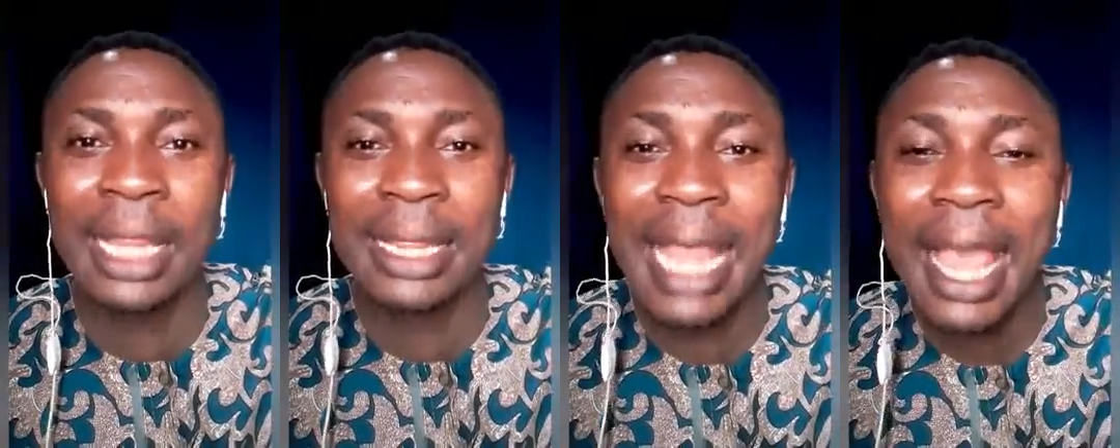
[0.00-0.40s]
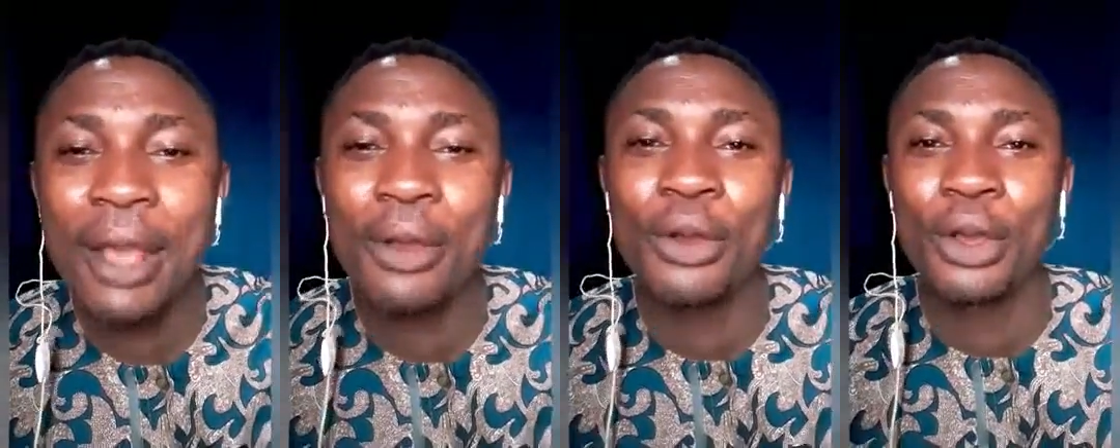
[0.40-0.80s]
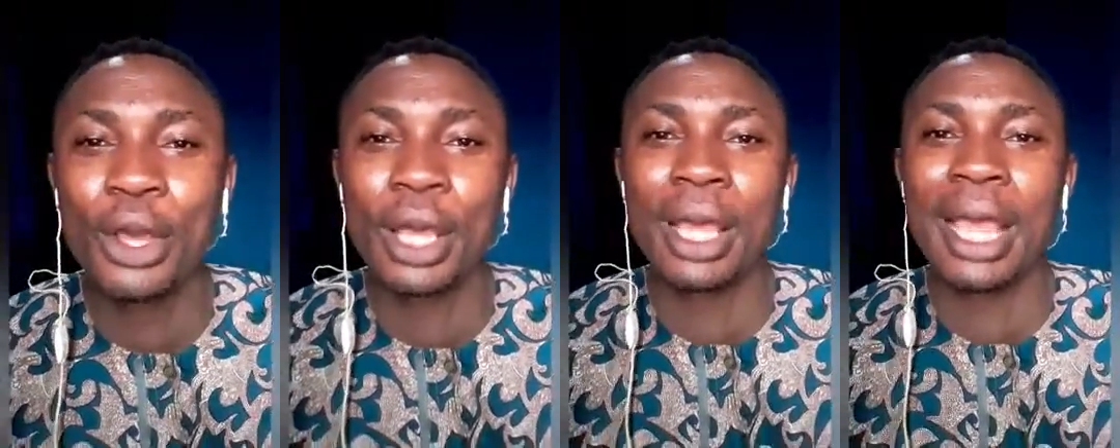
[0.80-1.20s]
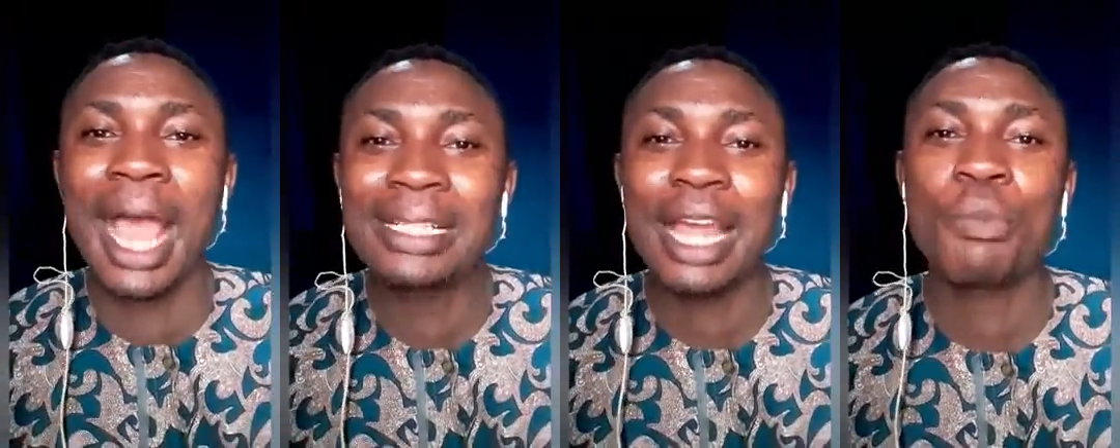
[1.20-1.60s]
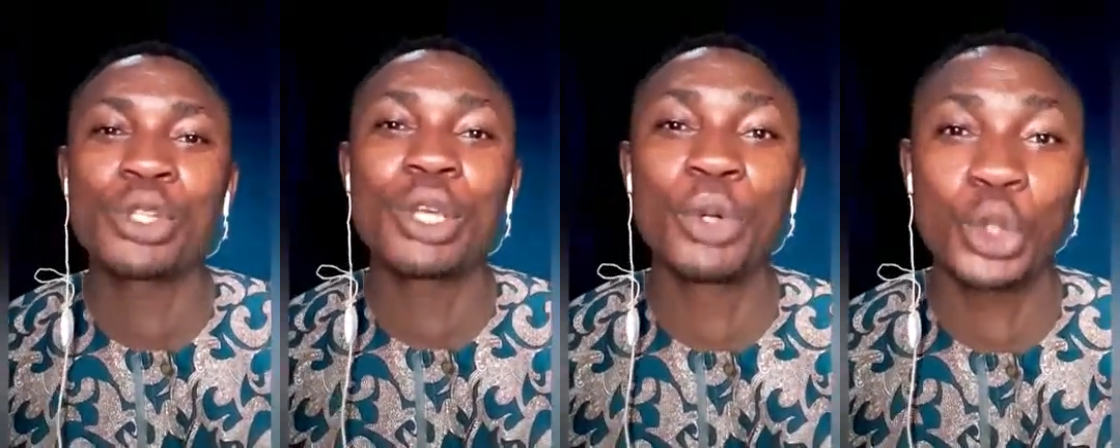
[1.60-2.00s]
Now, Adam
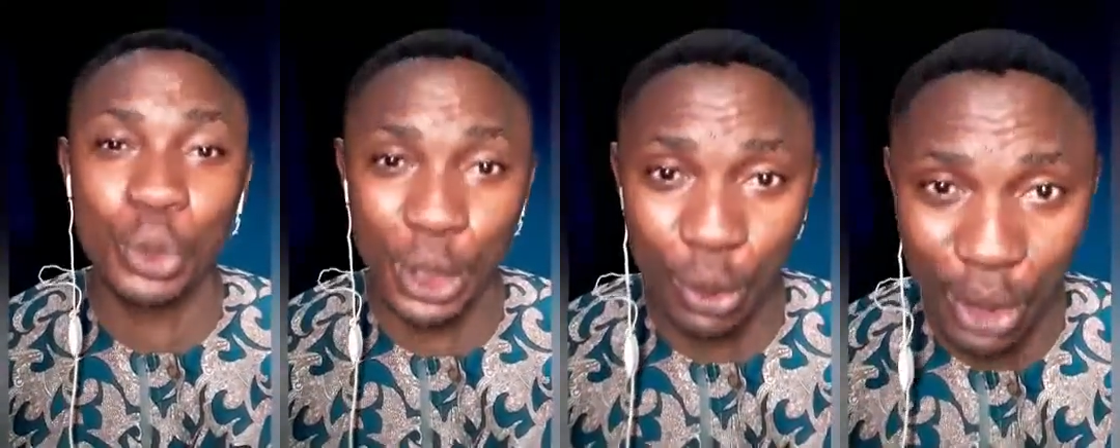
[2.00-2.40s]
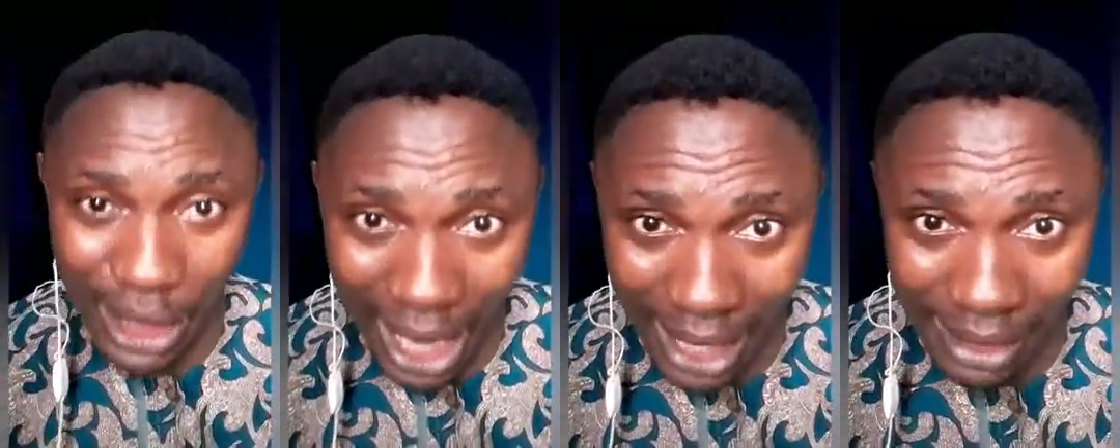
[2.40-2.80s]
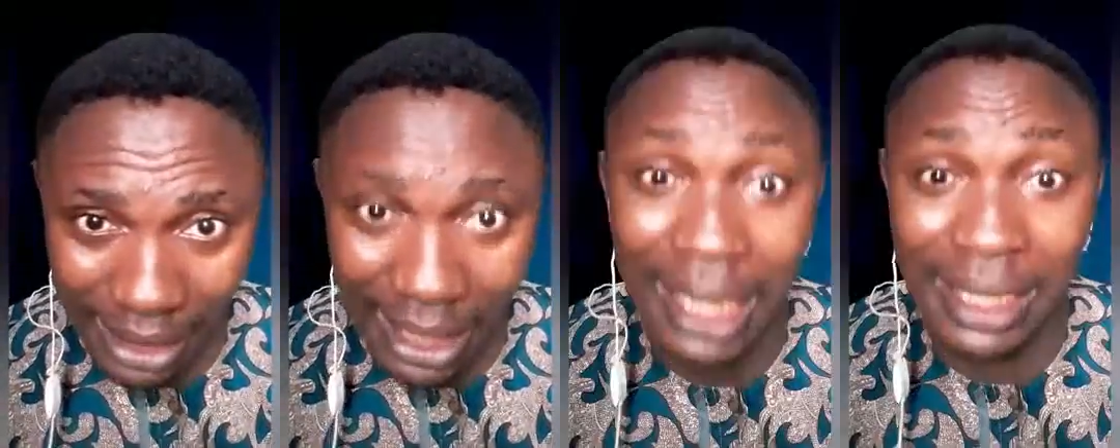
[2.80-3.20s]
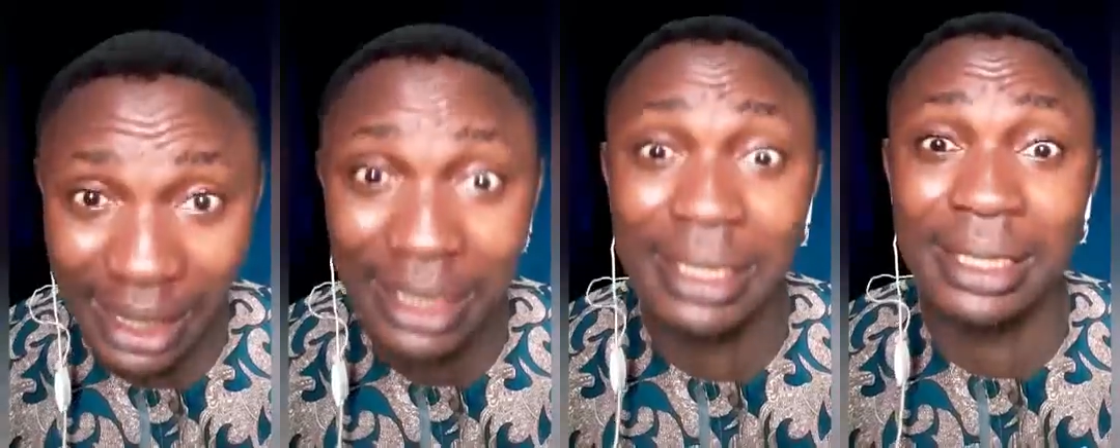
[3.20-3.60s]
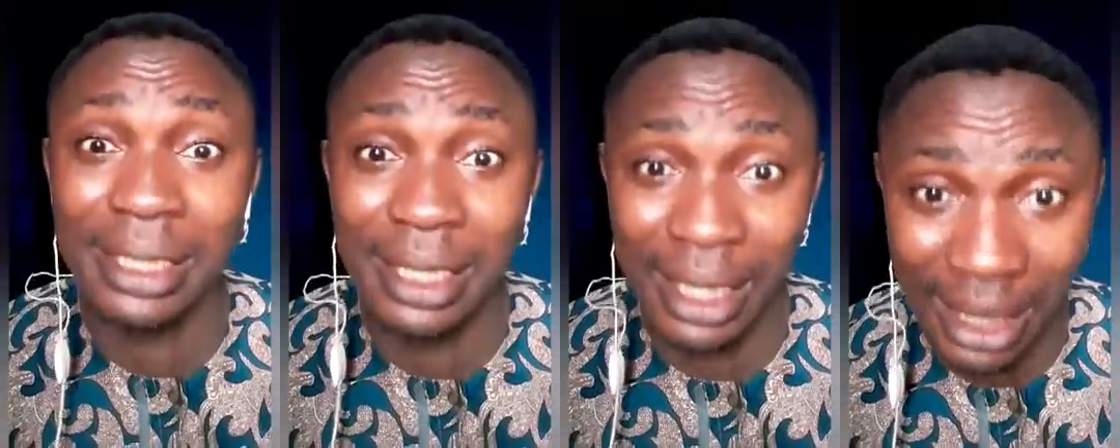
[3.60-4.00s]
was able to recognize that this
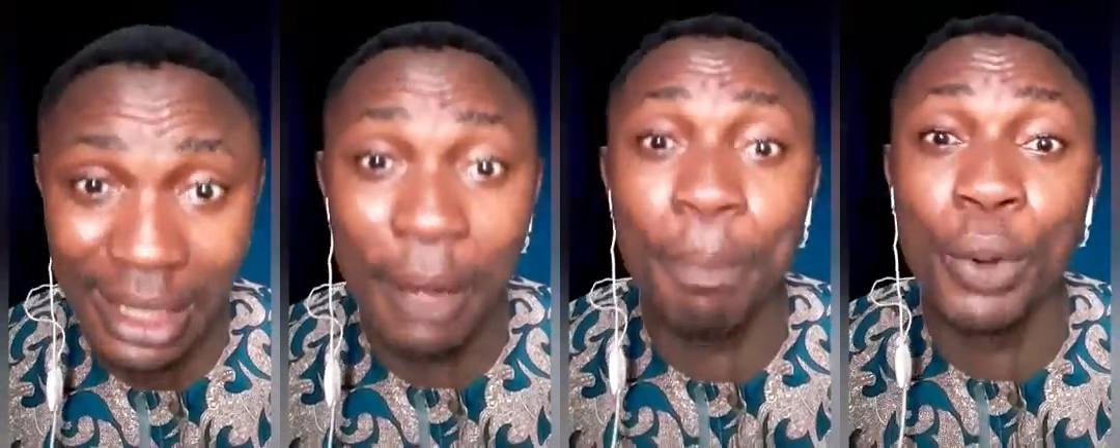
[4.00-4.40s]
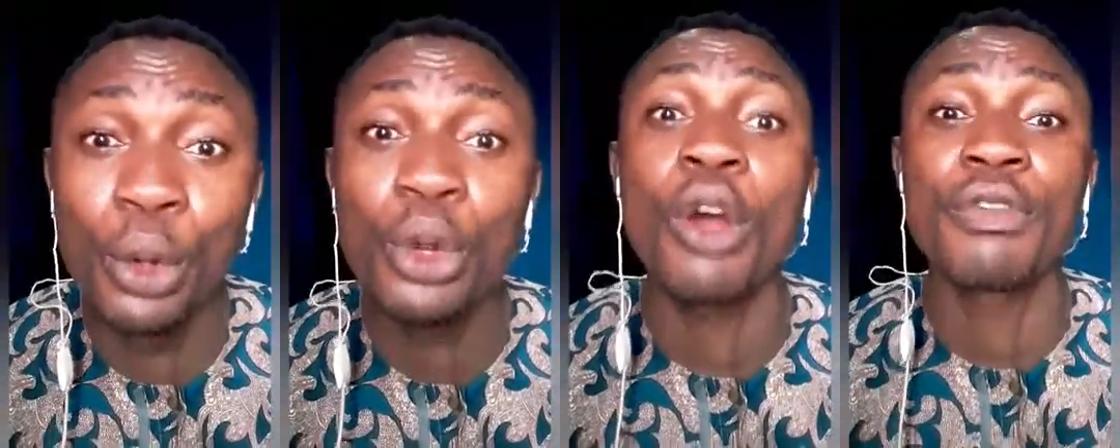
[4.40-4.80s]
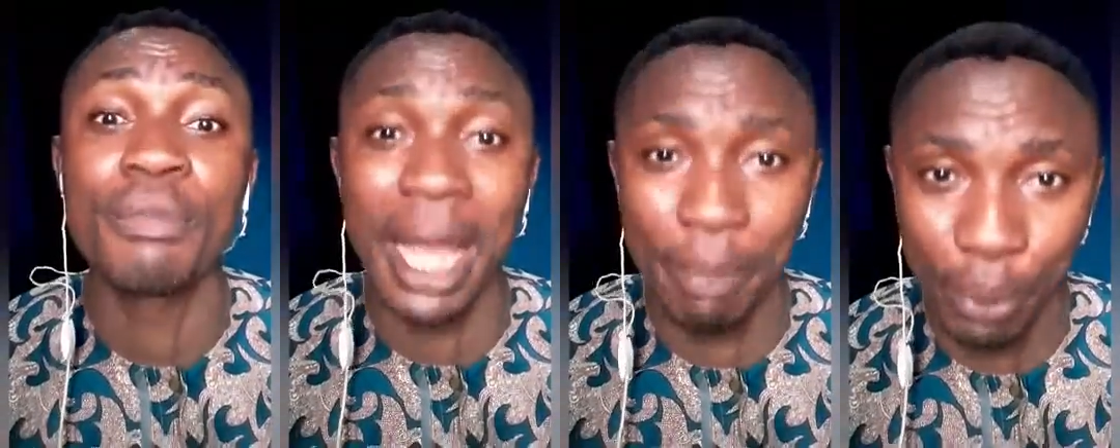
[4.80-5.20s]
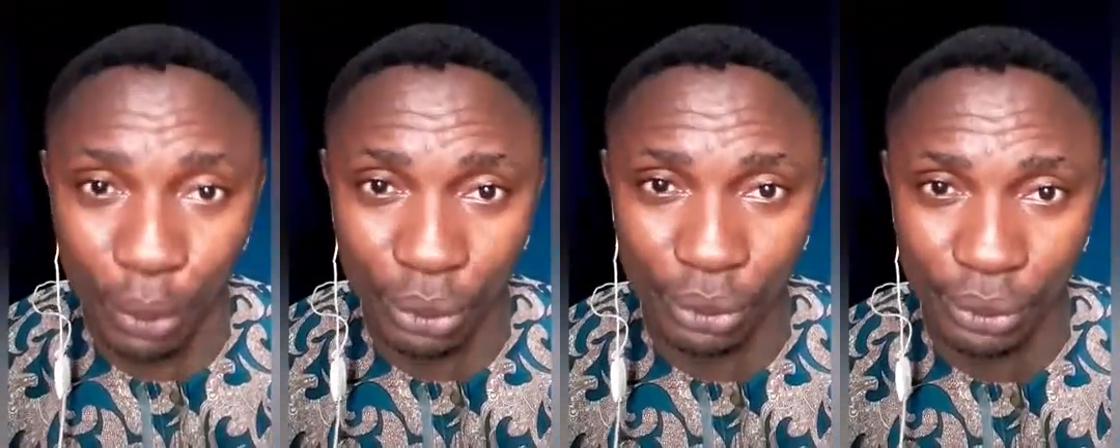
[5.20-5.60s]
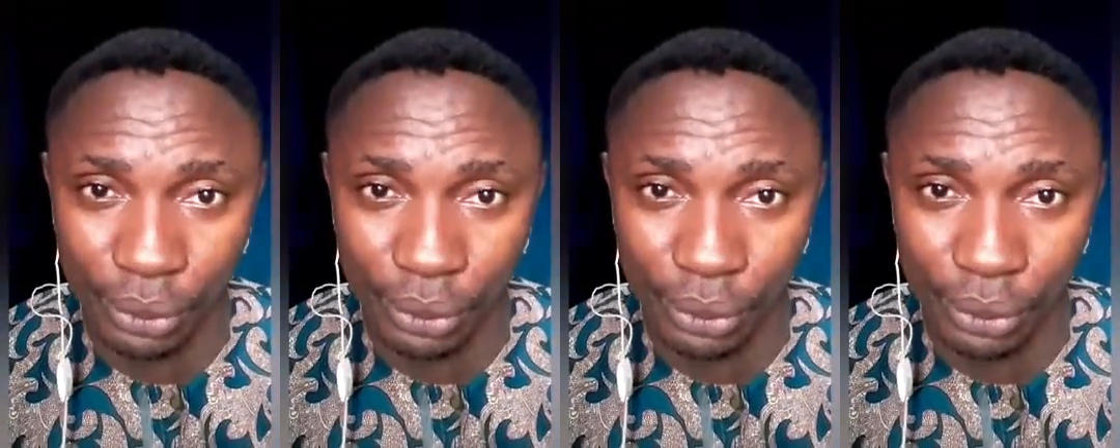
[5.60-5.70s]
is the bone of my bone,